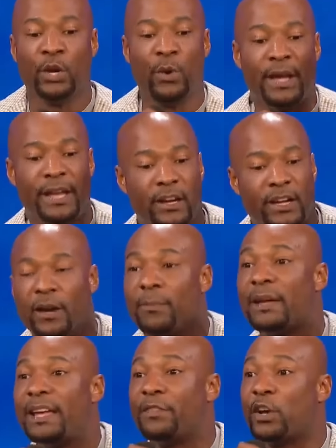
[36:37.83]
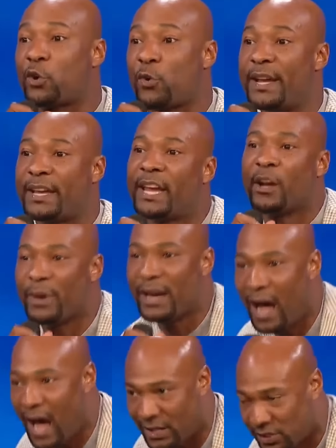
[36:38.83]
You will hear him in the Greek,
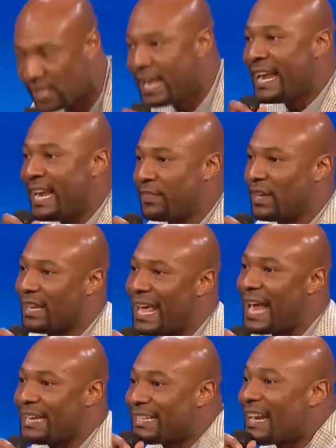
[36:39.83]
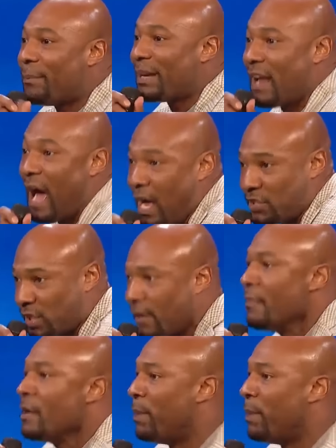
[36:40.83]
Kyrios, in the Latin, Dominus.